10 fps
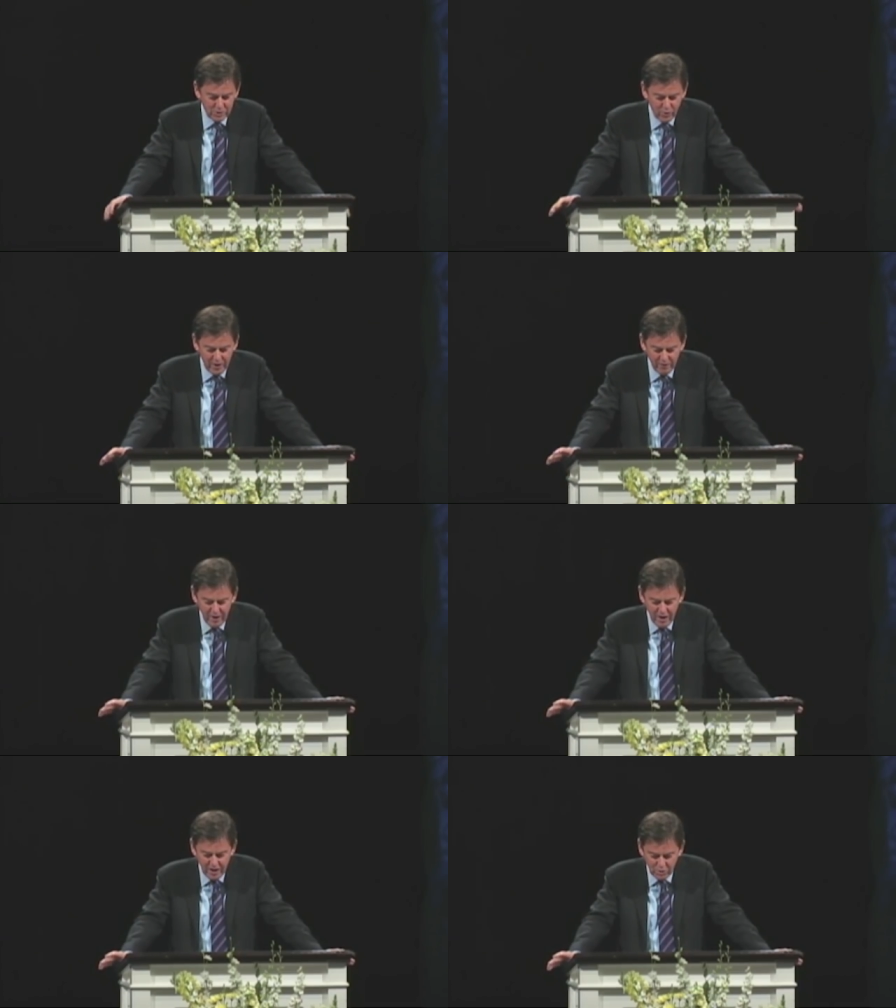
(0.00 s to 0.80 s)
It's quite,
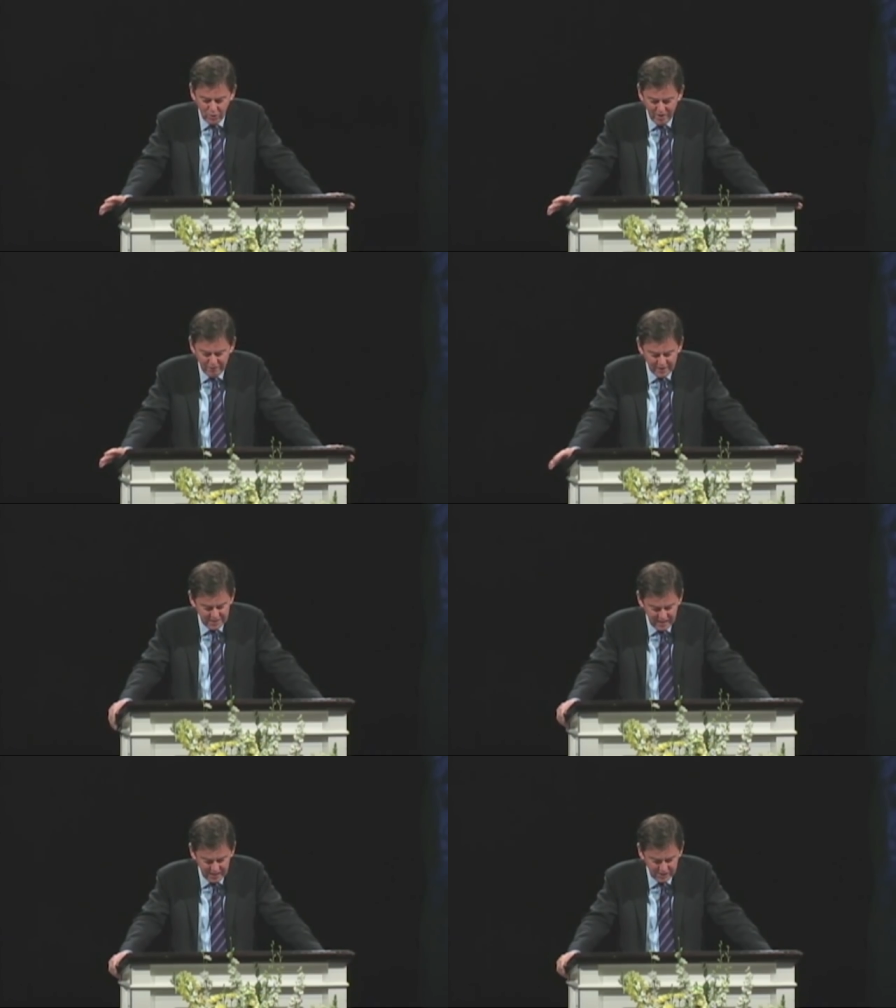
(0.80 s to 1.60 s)
it's quite
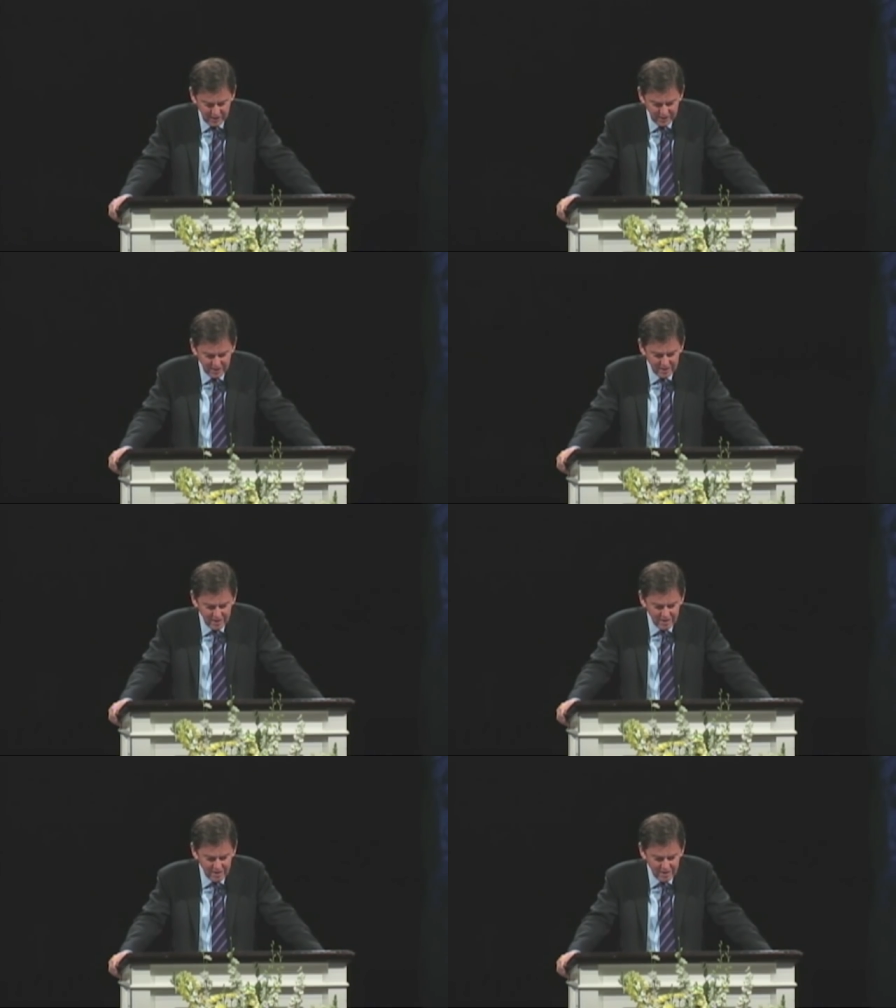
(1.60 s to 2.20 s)
fantastic.